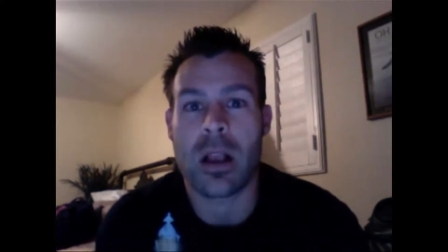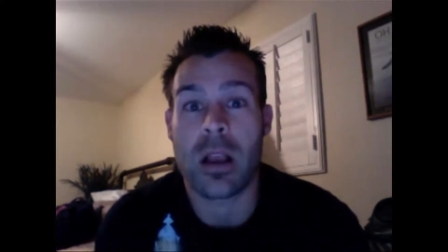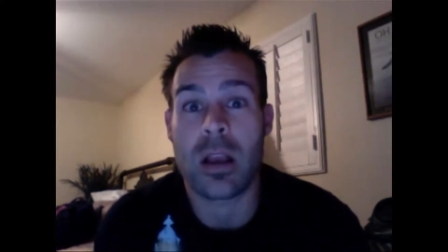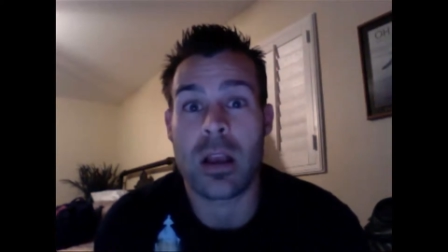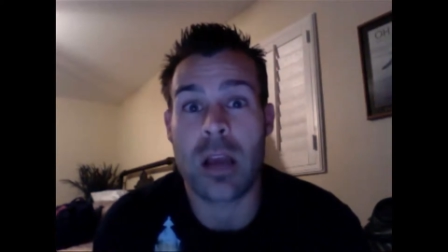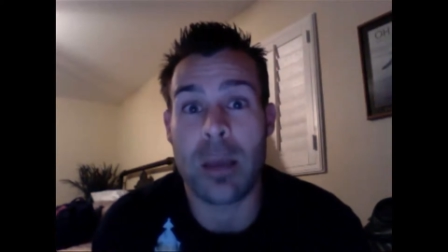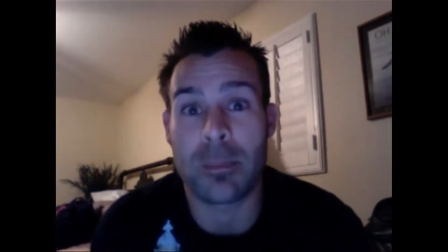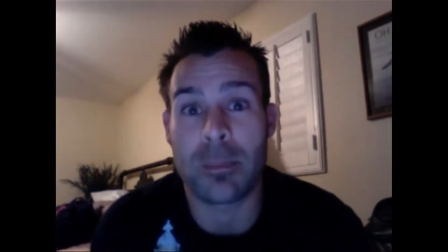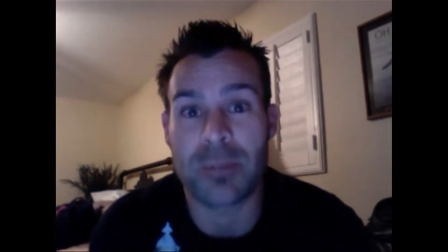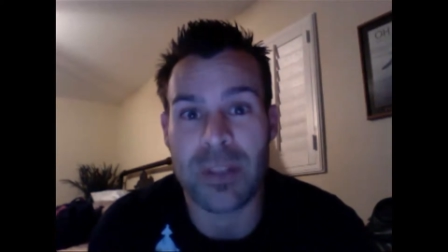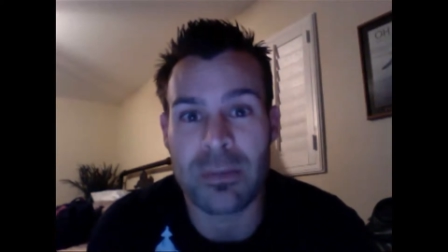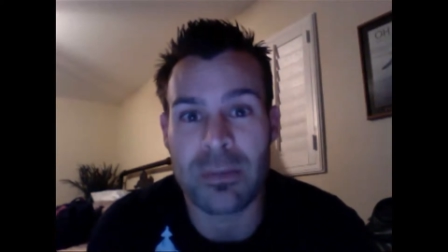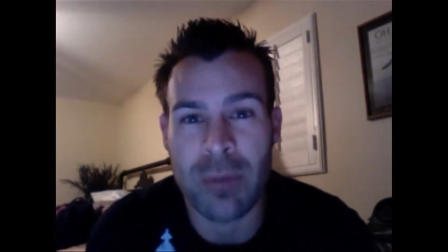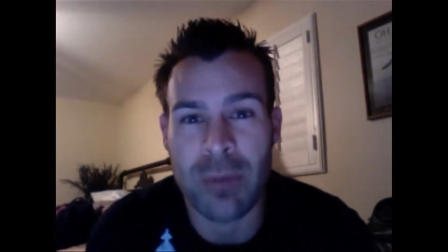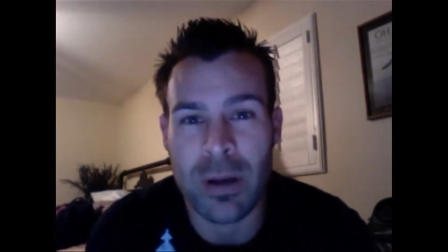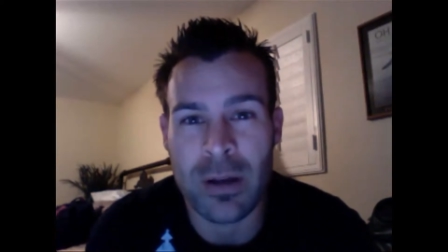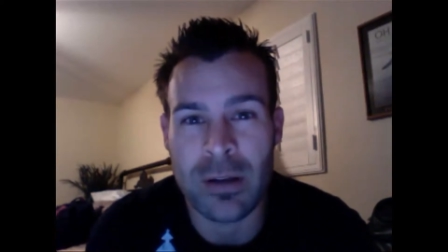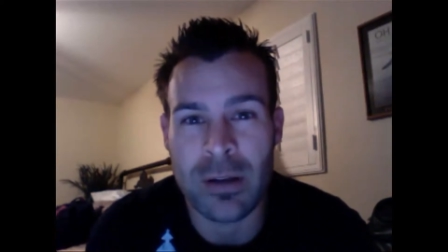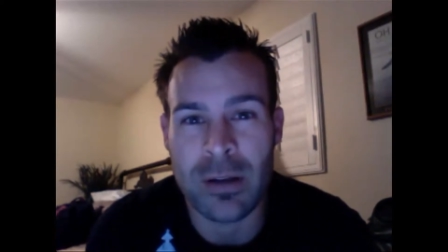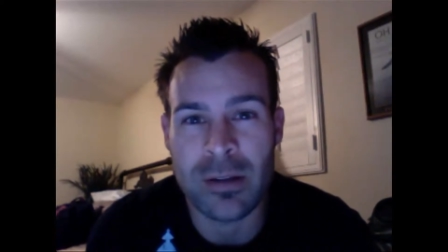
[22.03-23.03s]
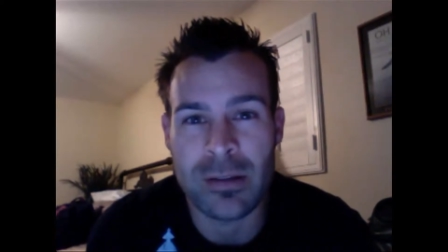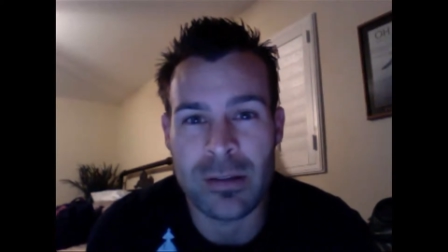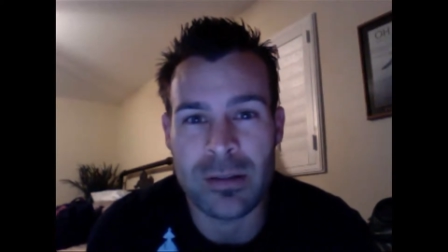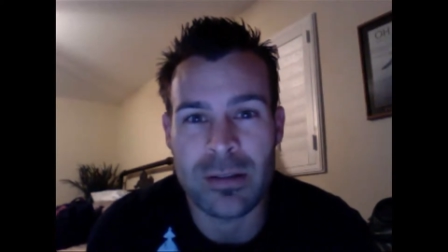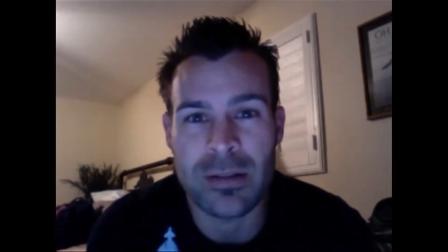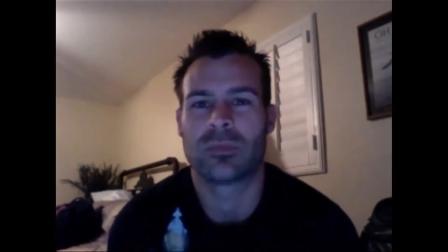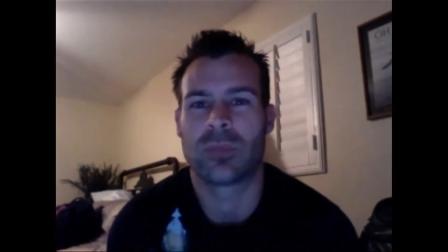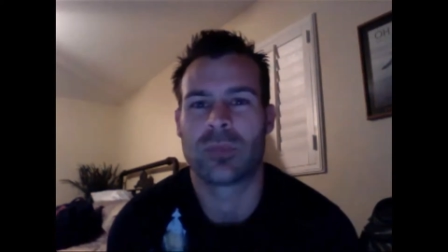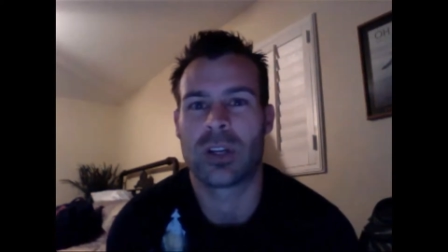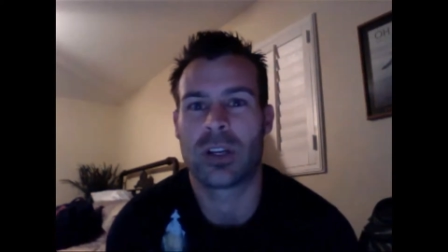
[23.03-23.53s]
cups and
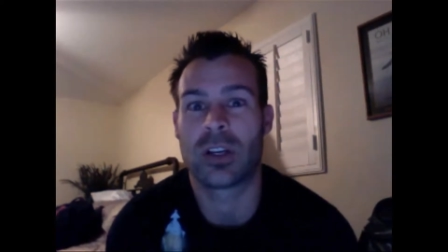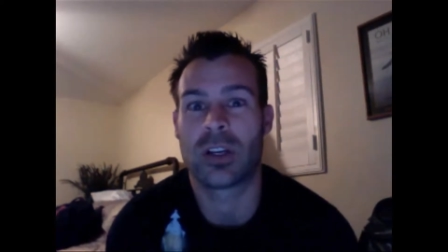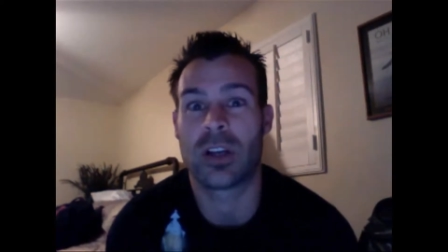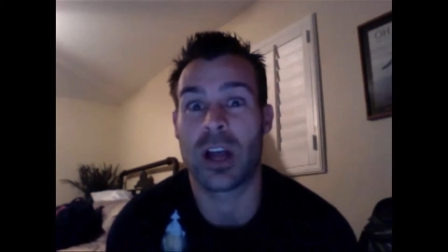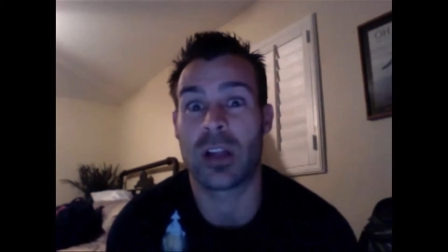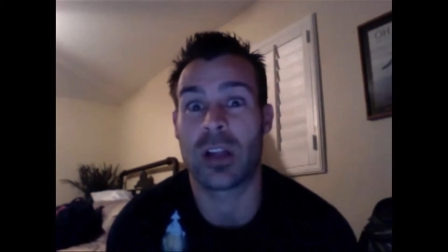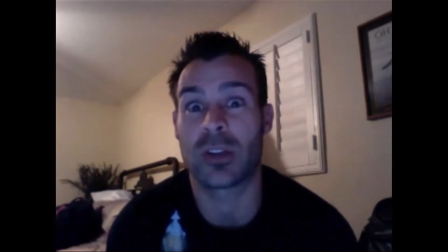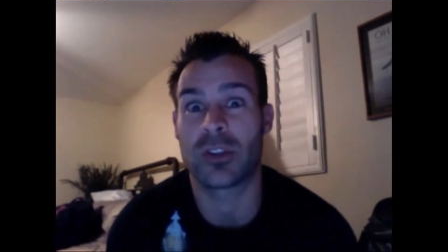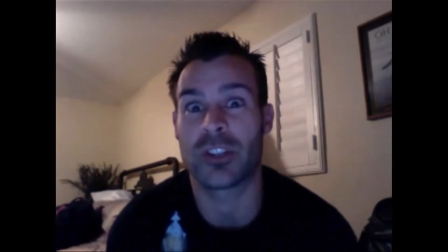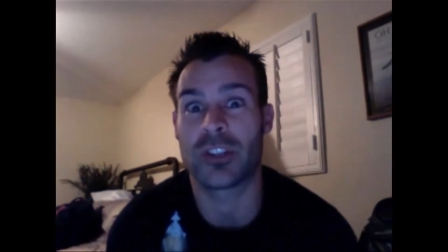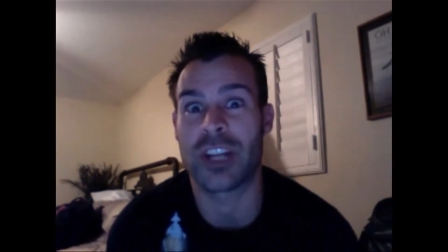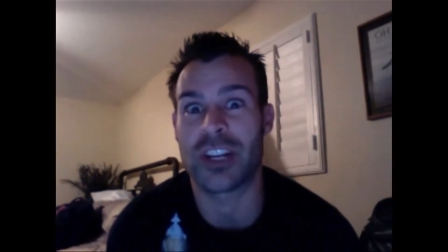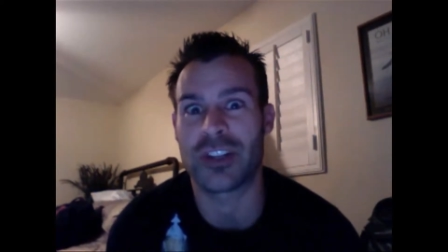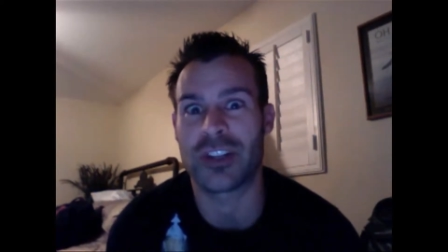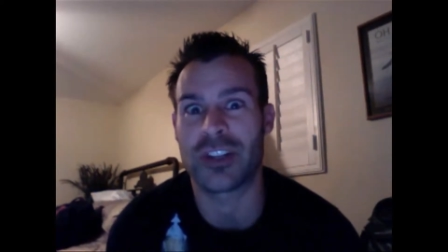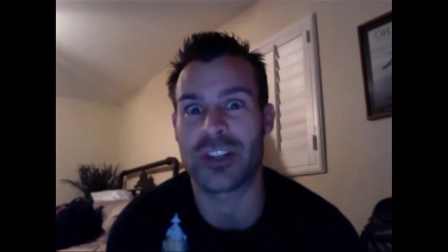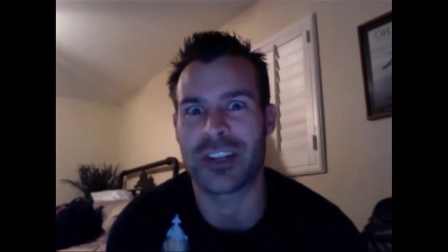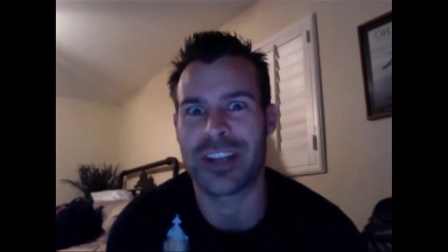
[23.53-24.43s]
balls, color changing